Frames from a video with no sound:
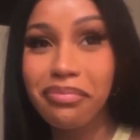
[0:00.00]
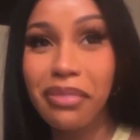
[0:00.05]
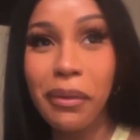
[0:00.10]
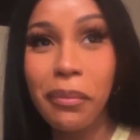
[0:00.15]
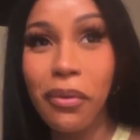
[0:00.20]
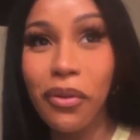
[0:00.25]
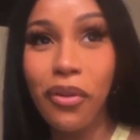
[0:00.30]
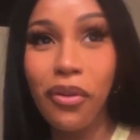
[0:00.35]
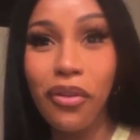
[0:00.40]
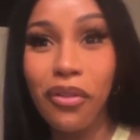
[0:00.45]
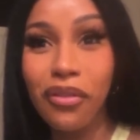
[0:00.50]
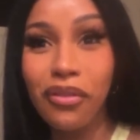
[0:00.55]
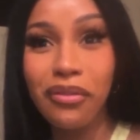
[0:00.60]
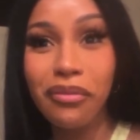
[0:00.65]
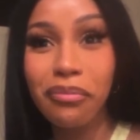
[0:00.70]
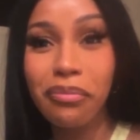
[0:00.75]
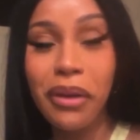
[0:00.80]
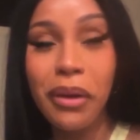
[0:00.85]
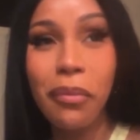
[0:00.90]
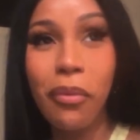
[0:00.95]
people
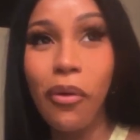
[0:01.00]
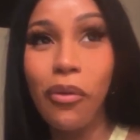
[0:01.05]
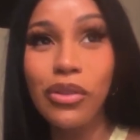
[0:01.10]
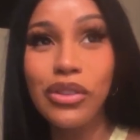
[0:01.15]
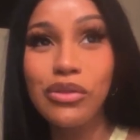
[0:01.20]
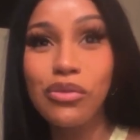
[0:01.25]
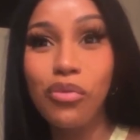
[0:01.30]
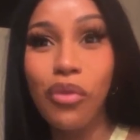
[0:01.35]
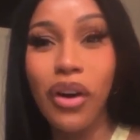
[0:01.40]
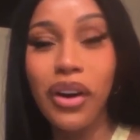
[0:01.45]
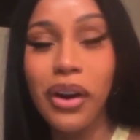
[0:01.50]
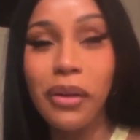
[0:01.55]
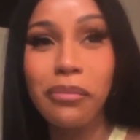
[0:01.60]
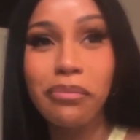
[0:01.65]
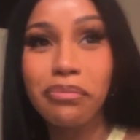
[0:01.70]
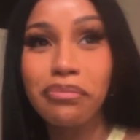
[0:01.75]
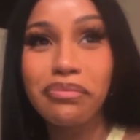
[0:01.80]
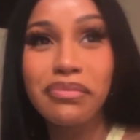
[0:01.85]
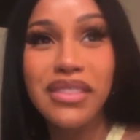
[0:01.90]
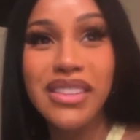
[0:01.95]
want
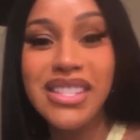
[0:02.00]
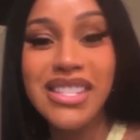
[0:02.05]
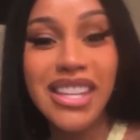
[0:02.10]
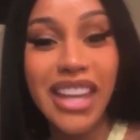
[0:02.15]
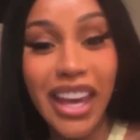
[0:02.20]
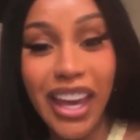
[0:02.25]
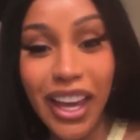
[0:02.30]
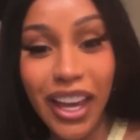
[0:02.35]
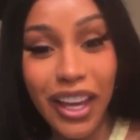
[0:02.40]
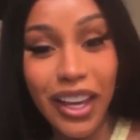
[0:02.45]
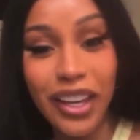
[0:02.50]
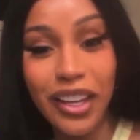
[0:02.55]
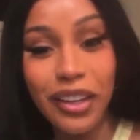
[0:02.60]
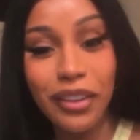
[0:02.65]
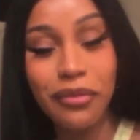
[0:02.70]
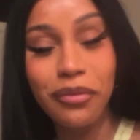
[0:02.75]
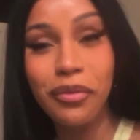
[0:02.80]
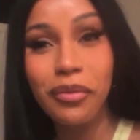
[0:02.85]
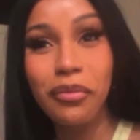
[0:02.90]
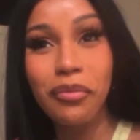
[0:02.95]
to see
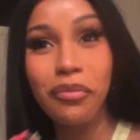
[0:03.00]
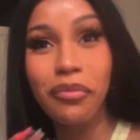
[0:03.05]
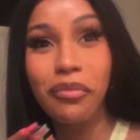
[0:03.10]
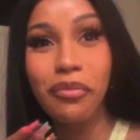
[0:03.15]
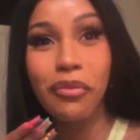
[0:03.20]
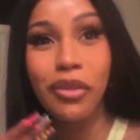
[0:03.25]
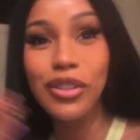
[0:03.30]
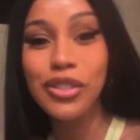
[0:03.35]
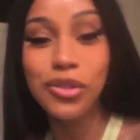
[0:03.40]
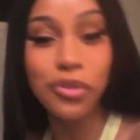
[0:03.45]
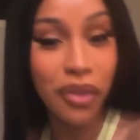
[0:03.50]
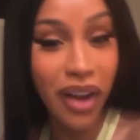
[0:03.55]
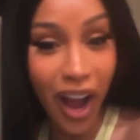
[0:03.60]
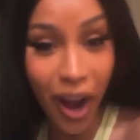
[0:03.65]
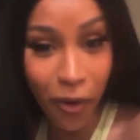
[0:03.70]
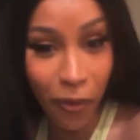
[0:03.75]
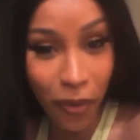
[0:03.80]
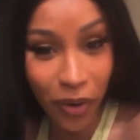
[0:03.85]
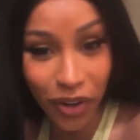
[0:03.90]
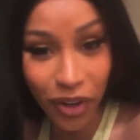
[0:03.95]
what you
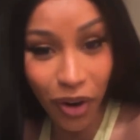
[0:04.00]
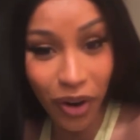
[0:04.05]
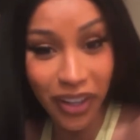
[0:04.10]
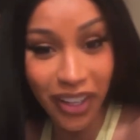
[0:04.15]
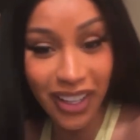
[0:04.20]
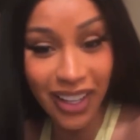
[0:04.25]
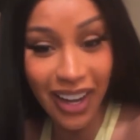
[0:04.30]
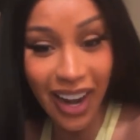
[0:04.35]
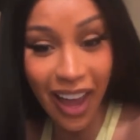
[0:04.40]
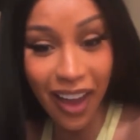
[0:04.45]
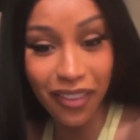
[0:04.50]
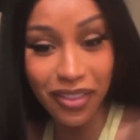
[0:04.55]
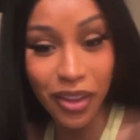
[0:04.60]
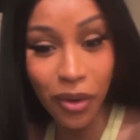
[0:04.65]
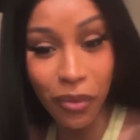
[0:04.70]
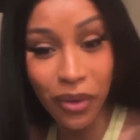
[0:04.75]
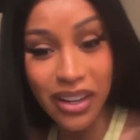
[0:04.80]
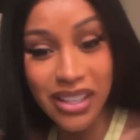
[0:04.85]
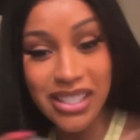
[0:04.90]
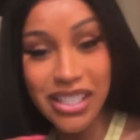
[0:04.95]
got going on in your life.
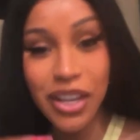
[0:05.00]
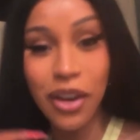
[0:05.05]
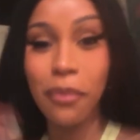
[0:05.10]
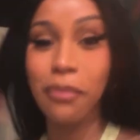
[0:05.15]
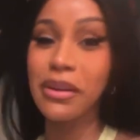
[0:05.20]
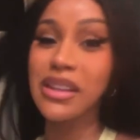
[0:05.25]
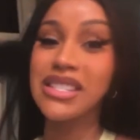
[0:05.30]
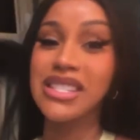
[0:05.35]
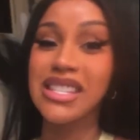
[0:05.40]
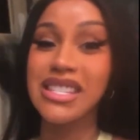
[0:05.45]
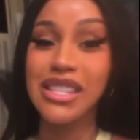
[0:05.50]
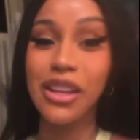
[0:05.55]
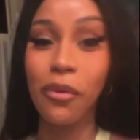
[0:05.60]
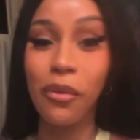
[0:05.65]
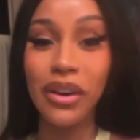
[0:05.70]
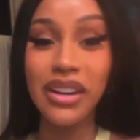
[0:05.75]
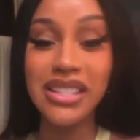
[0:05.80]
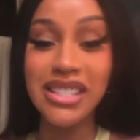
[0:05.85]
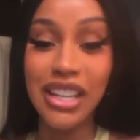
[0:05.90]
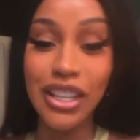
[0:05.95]
They want to see your business. They
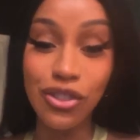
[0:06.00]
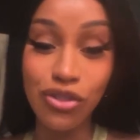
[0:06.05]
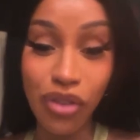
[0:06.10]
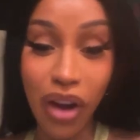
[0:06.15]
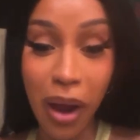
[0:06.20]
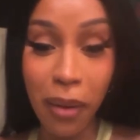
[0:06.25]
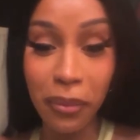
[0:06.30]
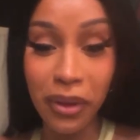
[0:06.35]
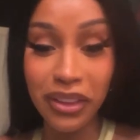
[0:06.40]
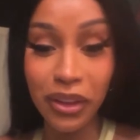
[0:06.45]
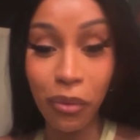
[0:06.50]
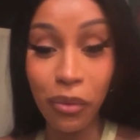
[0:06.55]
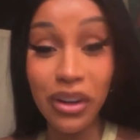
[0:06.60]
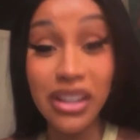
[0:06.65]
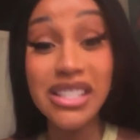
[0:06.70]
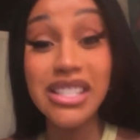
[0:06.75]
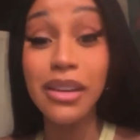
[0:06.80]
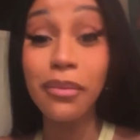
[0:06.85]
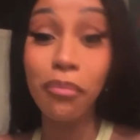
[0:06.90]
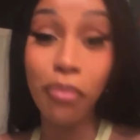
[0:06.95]
want to see drama. They
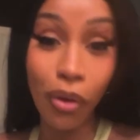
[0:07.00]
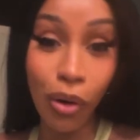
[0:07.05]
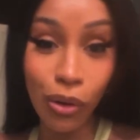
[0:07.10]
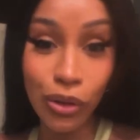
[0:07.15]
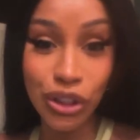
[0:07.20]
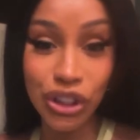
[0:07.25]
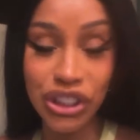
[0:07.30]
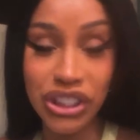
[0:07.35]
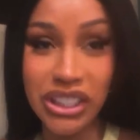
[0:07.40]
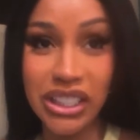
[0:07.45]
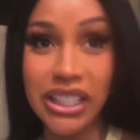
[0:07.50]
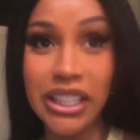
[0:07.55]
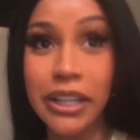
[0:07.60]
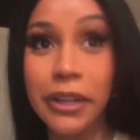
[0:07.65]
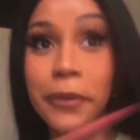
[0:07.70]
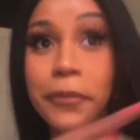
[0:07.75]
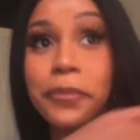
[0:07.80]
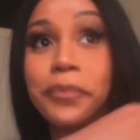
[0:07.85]
want to see bullshit.